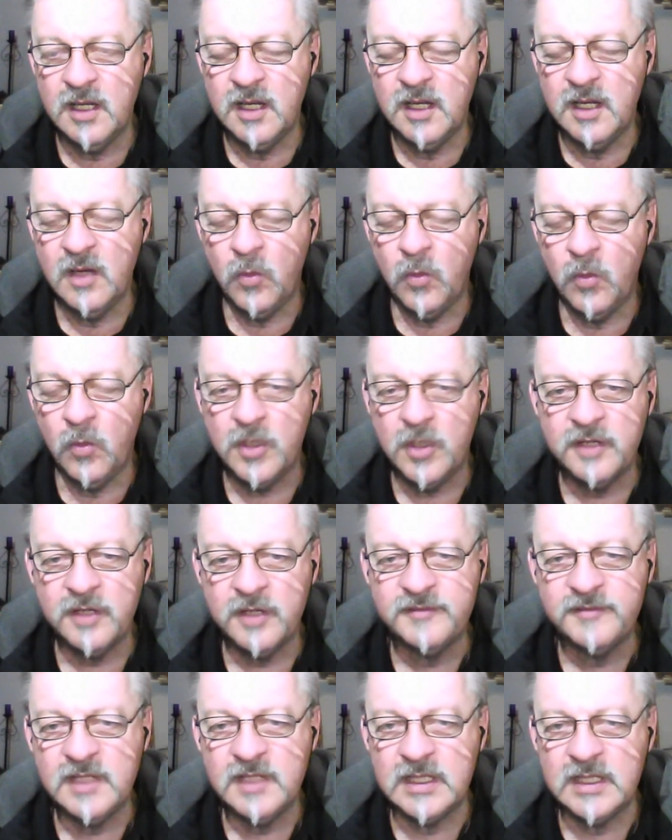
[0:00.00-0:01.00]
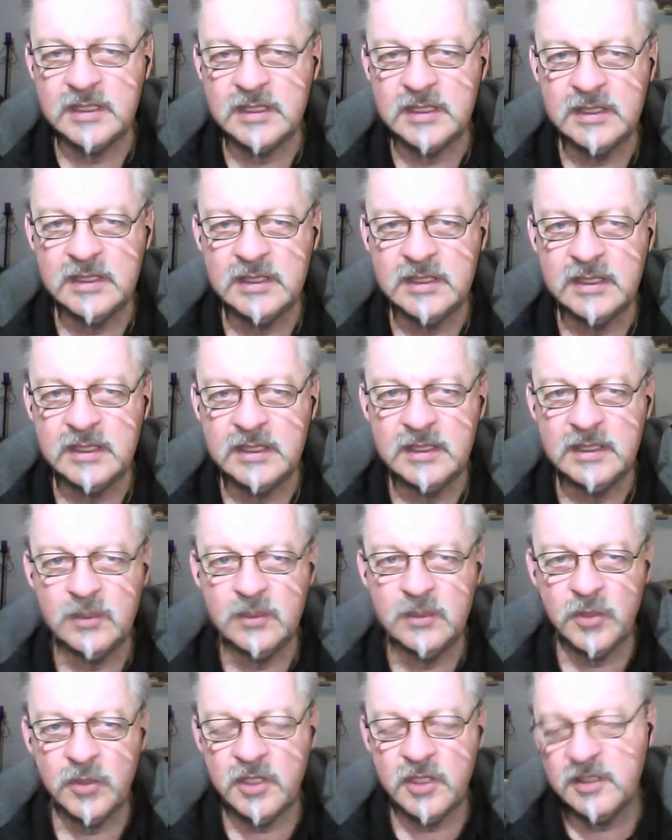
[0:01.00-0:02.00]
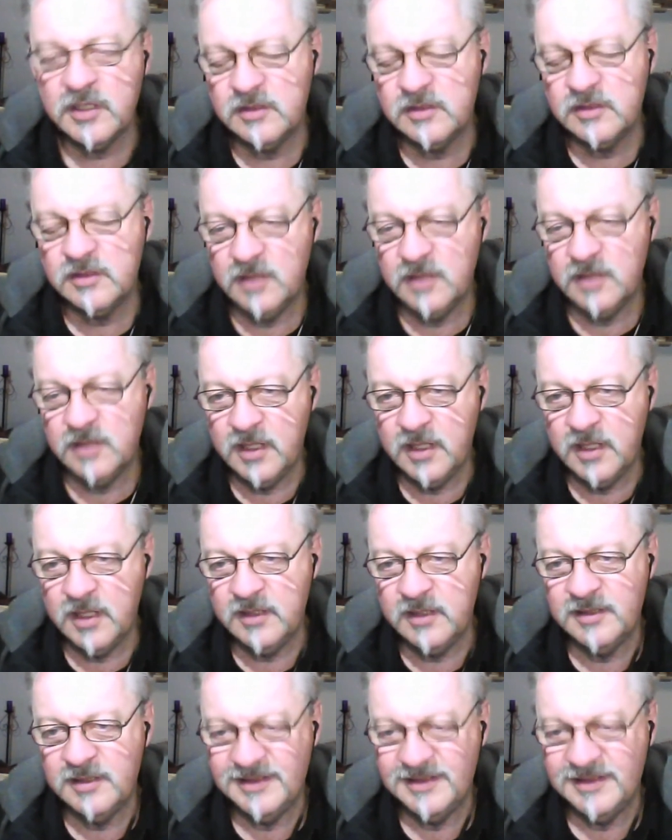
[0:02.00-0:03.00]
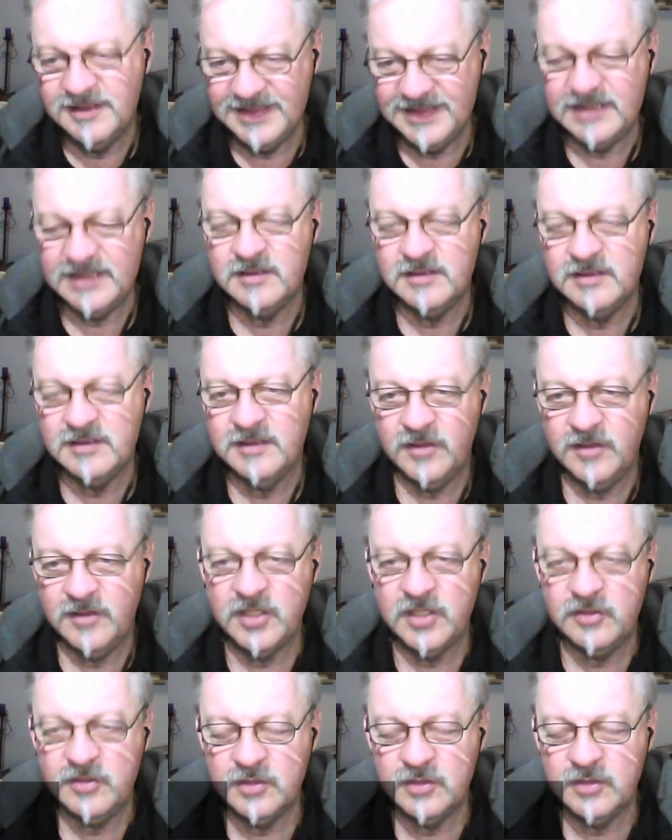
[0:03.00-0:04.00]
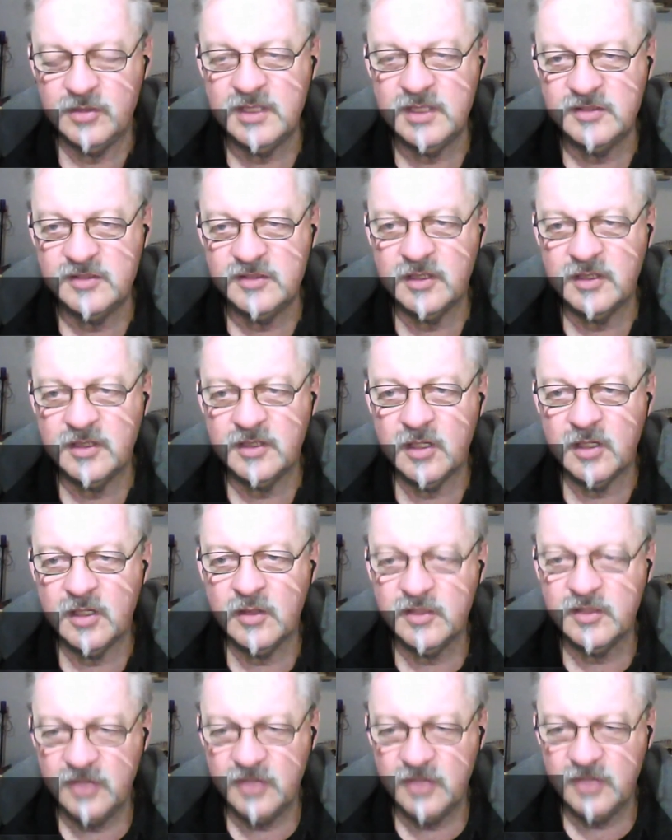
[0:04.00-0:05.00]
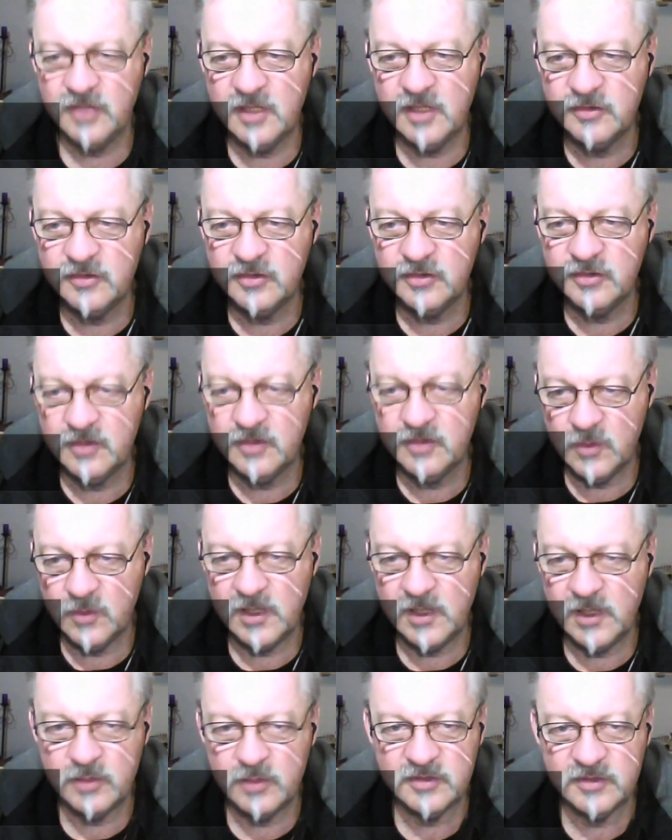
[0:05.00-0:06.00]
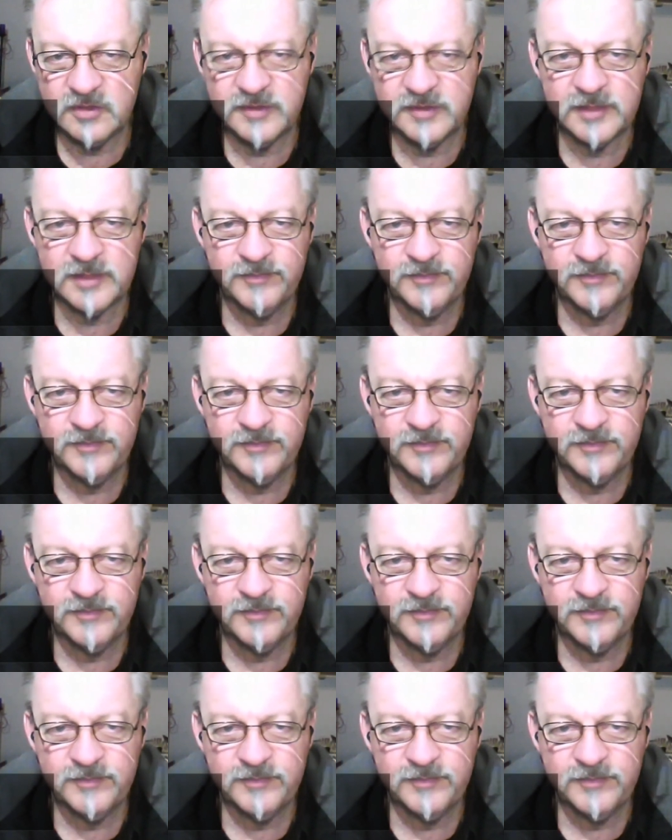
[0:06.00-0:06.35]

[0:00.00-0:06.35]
What I've done, what I did 32 years ago, I changed the way I was living.